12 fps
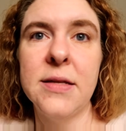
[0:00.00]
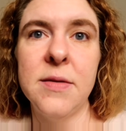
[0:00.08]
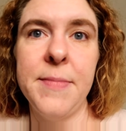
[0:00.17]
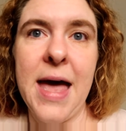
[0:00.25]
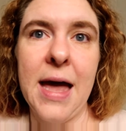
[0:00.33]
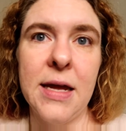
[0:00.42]
got
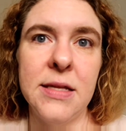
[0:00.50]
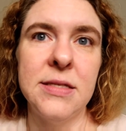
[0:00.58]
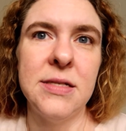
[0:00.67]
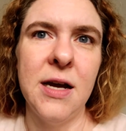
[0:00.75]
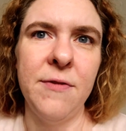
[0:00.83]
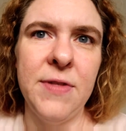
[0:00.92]
some
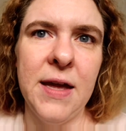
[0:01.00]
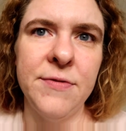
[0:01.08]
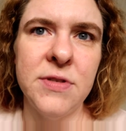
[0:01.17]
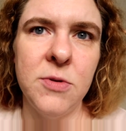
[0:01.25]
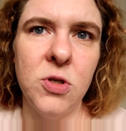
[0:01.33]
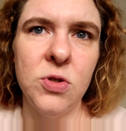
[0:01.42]
Atkins stuff. They
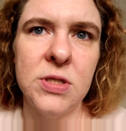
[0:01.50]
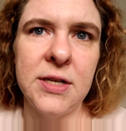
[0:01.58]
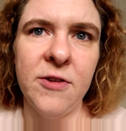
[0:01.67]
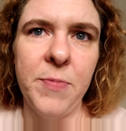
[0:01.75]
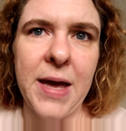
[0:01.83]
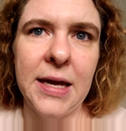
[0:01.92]
have some new
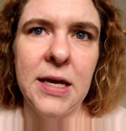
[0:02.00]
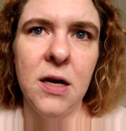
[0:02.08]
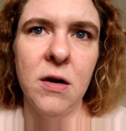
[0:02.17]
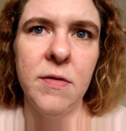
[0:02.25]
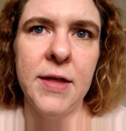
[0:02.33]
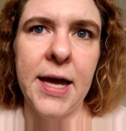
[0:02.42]
stuff back
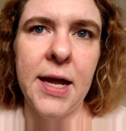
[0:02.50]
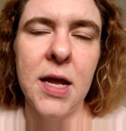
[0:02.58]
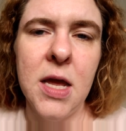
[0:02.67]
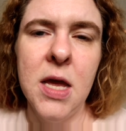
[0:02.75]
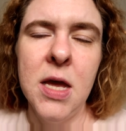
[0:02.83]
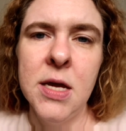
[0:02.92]
here
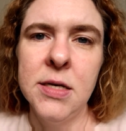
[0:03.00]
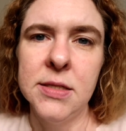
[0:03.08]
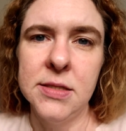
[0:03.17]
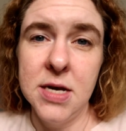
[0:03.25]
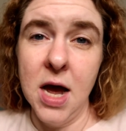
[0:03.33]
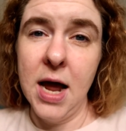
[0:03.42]
that
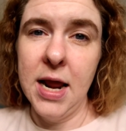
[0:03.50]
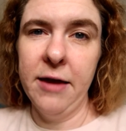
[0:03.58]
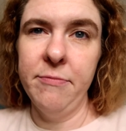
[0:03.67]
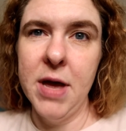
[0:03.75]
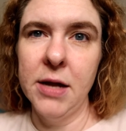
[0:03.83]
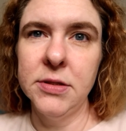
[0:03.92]
does not
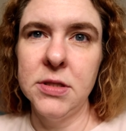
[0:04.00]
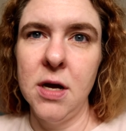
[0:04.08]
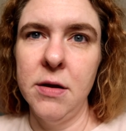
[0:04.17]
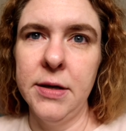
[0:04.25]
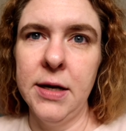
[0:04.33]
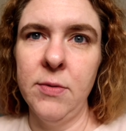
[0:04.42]
have
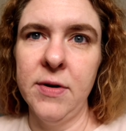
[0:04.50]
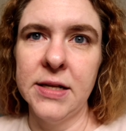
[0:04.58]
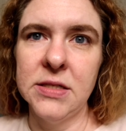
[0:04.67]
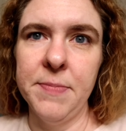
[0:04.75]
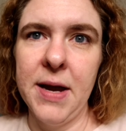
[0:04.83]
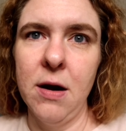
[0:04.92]
maltitol in it. We've
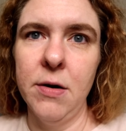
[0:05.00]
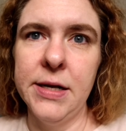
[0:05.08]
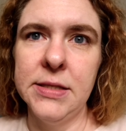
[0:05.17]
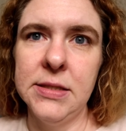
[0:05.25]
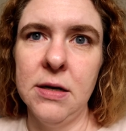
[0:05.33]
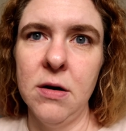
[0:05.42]
got some
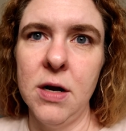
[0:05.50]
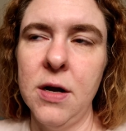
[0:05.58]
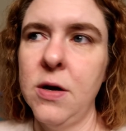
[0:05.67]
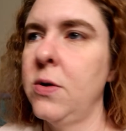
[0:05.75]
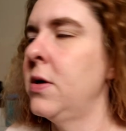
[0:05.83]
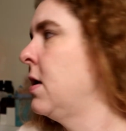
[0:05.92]
Powerade
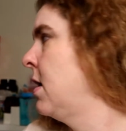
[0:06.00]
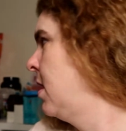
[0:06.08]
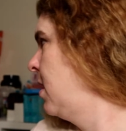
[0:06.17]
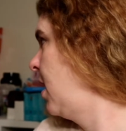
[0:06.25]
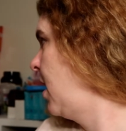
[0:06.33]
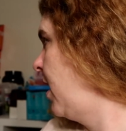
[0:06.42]
Zero.
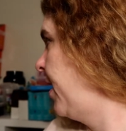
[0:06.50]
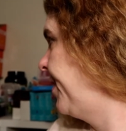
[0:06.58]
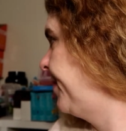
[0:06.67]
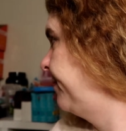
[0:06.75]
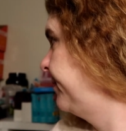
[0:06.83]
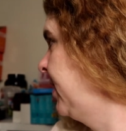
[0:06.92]

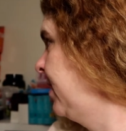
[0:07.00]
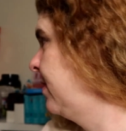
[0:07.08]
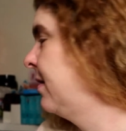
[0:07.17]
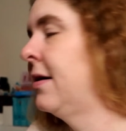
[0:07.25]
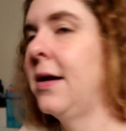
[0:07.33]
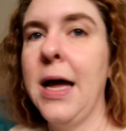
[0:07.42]
Um,
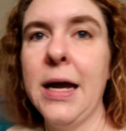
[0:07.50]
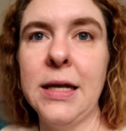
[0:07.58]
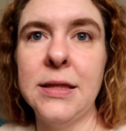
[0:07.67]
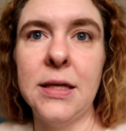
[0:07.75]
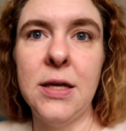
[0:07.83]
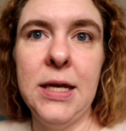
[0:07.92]
I
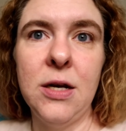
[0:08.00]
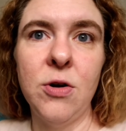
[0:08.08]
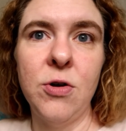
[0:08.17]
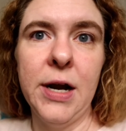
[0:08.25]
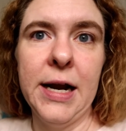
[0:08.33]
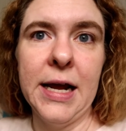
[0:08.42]
get the
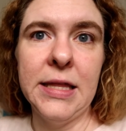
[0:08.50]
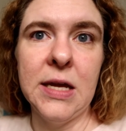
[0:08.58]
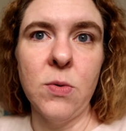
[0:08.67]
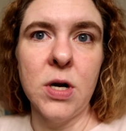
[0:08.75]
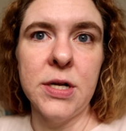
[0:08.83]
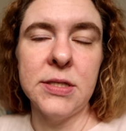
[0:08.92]
Keto Krate. I
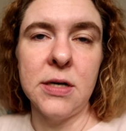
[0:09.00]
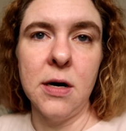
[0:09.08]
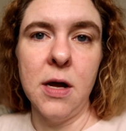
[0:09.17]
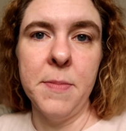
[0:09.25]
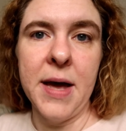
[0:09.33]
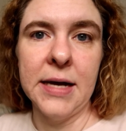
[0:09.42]
think we're gonna
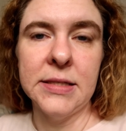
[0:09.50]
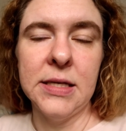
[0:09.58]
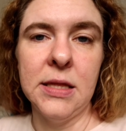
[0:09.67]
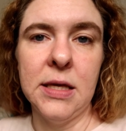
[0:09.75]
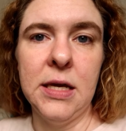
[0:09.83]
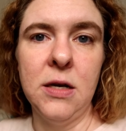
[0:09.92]
start
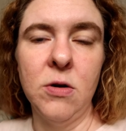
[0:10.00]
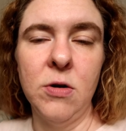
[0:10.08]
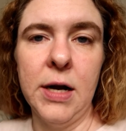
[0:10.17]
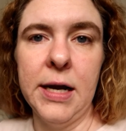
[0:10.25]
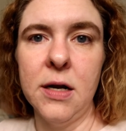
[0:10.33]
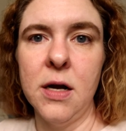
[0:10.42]
unboxing the Keto
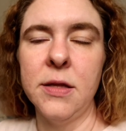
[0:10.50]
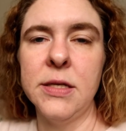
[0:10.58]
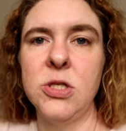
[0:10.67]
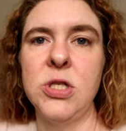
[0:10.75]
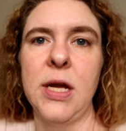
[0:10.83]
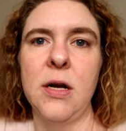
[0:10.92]
Krate on
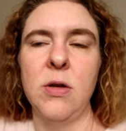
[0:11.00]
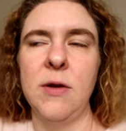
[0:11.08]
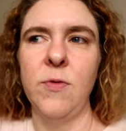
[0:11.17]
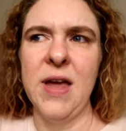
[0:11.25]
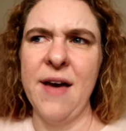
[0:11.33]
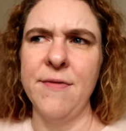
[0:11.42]
this channel
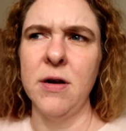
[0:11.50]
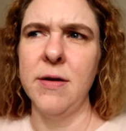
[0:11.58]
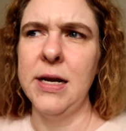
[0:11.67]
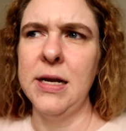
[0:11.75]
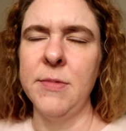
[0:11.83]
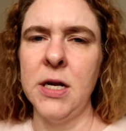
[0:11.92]
if we haven't
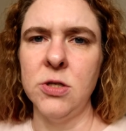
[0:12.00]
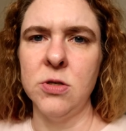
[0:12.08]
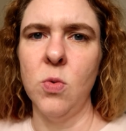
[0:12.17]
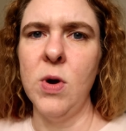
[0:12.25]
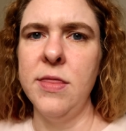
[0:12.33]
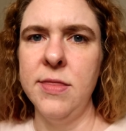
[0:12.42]
already. I'm not
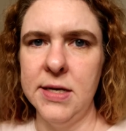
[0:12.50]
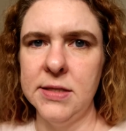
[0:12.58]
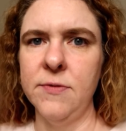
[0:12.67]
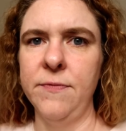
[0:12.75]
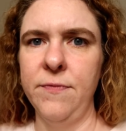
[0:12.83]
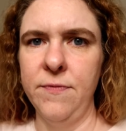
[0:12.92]
sure when
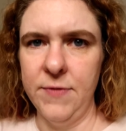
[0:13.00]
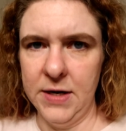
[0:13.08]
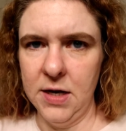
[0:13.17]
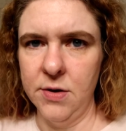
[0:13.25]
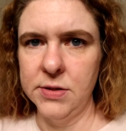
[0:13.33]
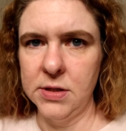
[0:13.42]
this
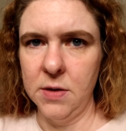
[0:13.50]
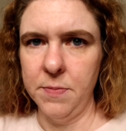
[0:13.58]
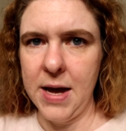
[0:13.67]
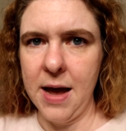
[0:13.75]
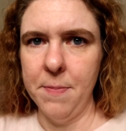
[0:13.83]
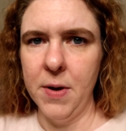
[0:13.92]
video is gonna
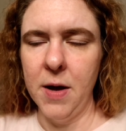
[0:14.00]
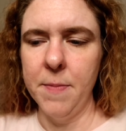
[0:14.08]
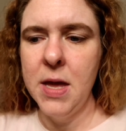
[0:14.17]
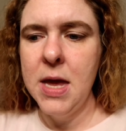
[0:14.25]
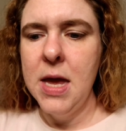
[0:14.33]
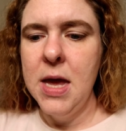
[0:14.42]
pop
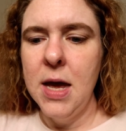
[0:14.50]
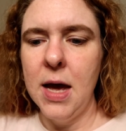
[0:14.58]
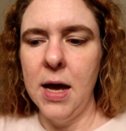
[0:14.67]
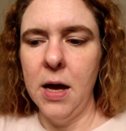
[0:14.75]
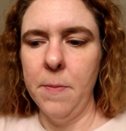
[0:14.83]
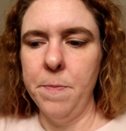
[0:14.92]
up.
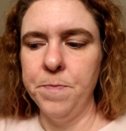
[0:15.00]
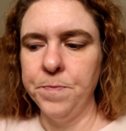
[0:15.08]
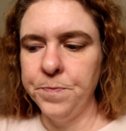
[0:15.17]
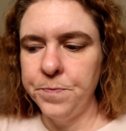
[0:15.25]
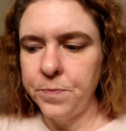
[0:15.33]
Um,